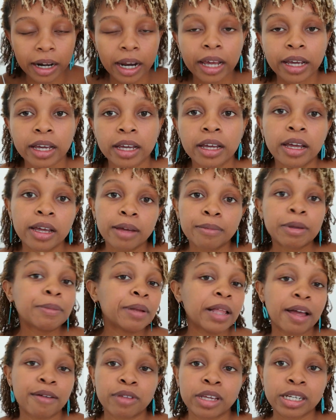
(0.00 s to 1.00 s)
Like, people
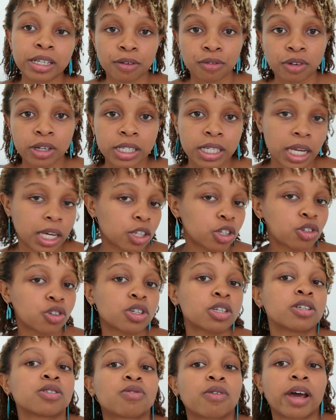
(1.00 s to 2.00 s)
have their different
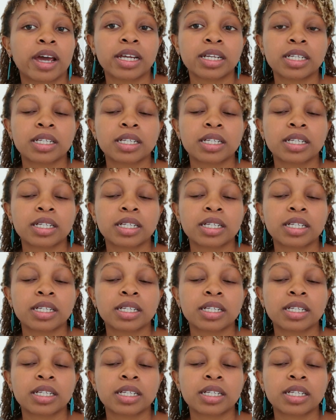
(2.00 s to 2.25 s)
textures, right?